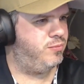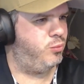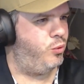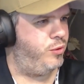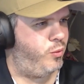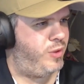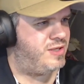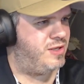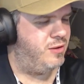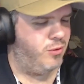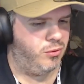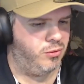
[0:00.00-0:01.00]
with a
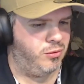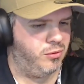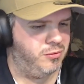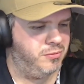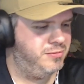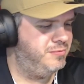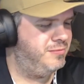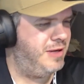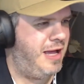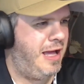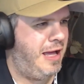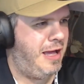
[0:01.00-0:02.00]
Wizard or
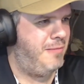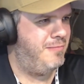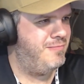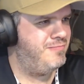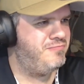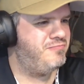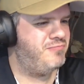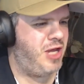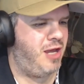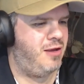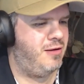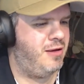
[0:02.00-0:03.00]

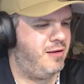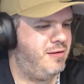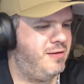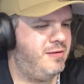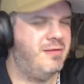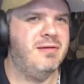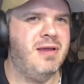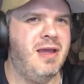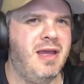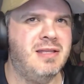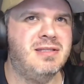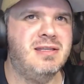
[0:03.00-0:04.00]

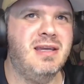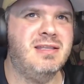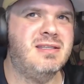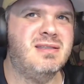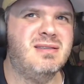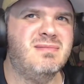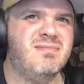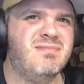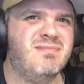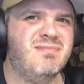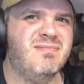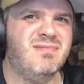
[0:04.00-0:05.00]
it's
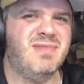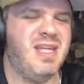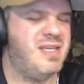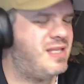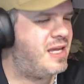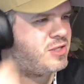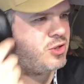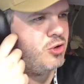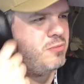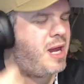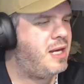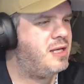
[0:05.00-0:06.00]
there's
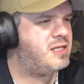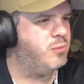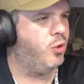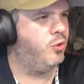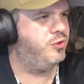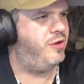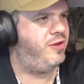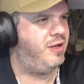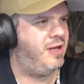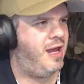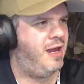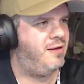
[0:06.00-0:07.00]
too many smalls. I
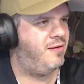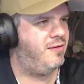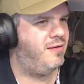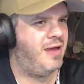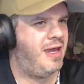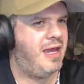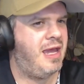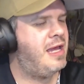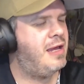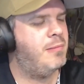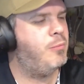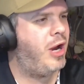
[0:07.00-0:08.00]
think there that
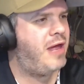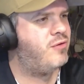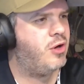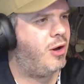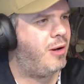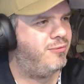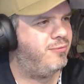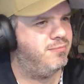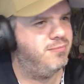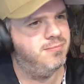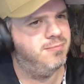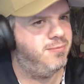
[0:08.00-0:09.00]
he might even go up
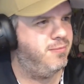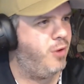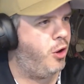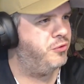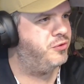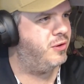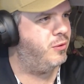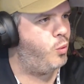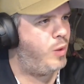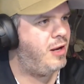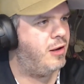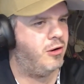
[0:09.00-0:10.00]
onto the
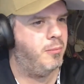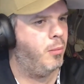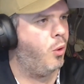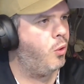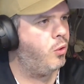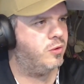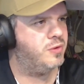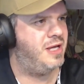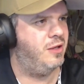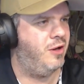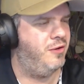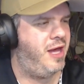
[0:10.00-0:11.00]
wing on a Moore or
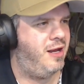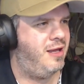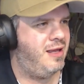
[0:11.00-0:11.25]
something like that.